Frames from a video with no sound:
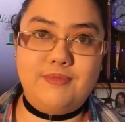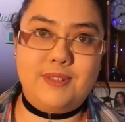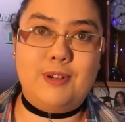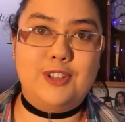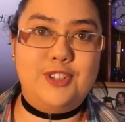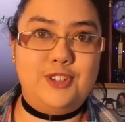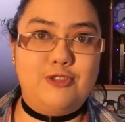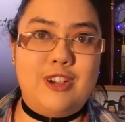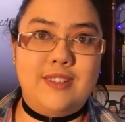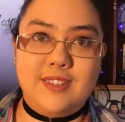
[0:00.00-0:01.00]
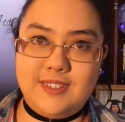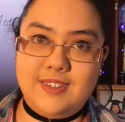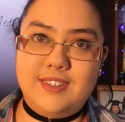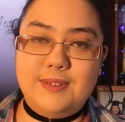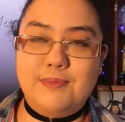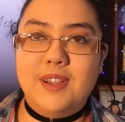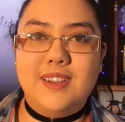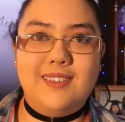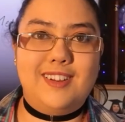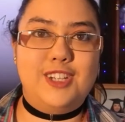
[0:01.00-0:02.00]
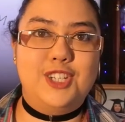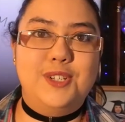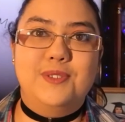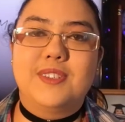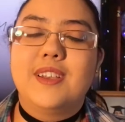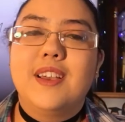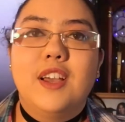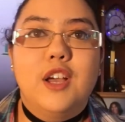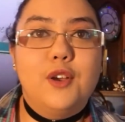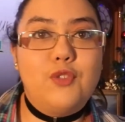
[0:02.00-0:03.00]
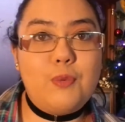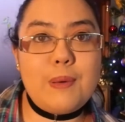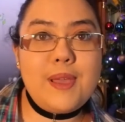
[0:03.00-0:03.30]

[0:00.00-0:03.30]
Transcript: smart suit trousers and some nice shoes. For